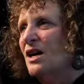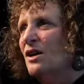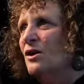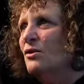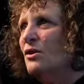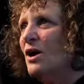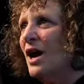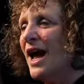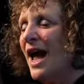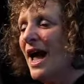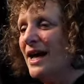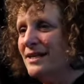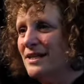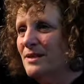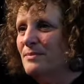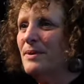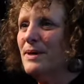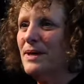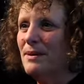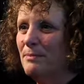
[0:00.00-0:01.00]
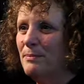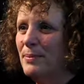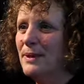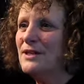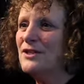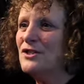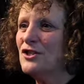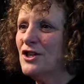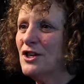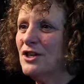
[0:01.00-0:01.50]
Look, I had to be a
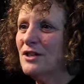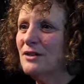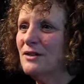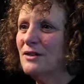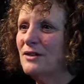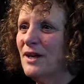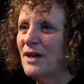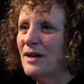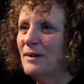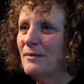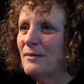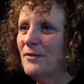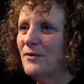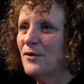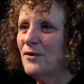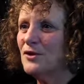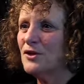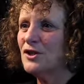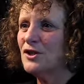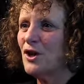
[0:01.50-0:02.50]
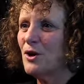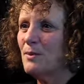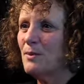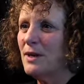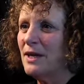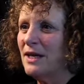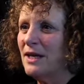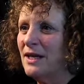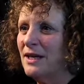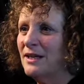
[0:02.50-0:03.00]
binger for so
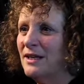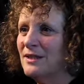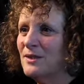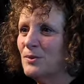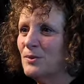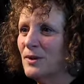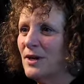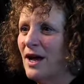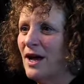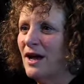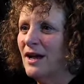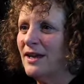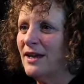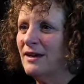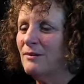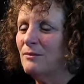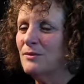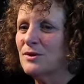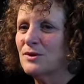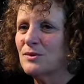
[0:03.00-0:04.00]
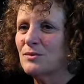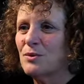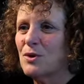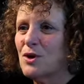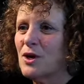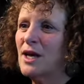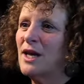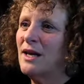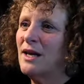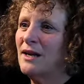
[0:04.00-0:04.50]
many years when I was
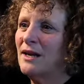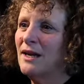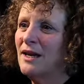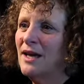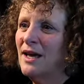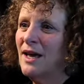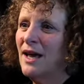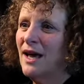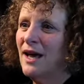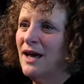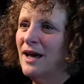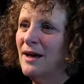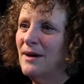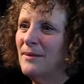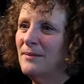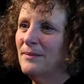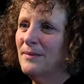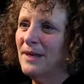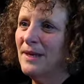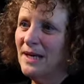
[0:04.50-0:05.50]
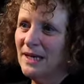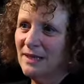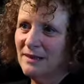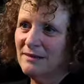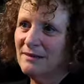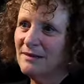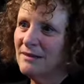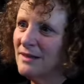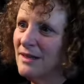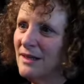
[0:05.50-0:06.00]
working
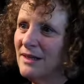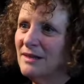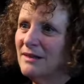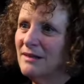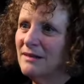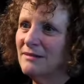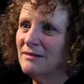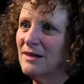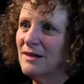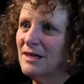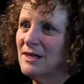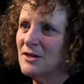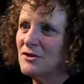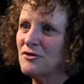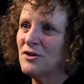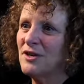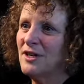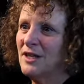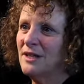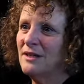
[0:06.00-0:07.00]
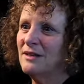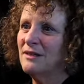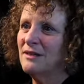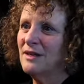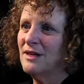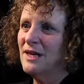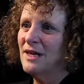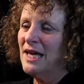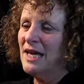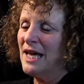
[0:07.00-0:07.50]
in the literary
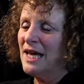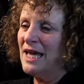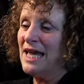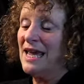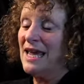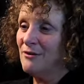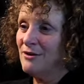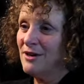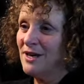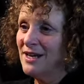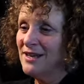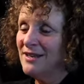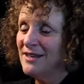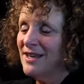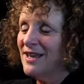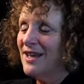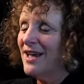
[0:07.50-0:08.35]
area,